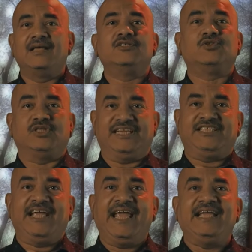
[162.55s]
So they
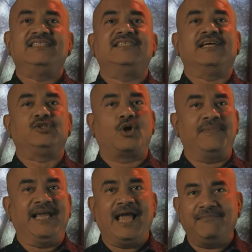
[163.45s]
changed their
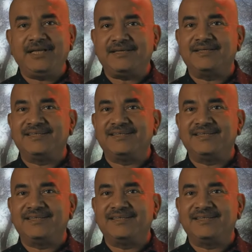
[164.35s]
shopping habit.